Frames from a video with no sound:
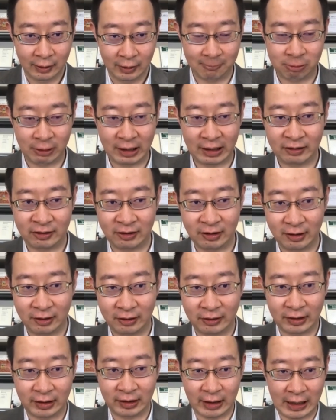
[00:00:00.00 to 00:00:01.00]

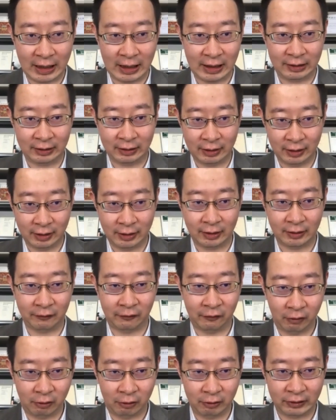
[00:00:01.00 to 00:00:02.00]
pressures and
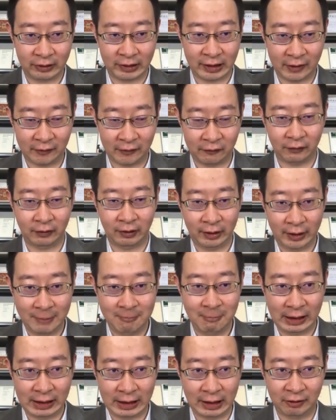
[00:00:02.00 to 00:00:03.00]
force have
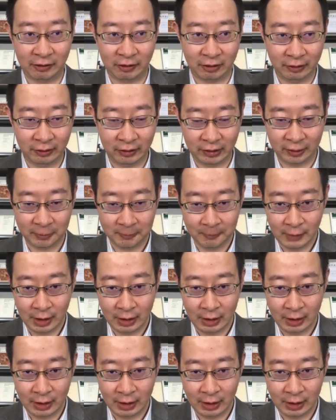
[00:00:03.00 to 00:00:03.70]
limitations.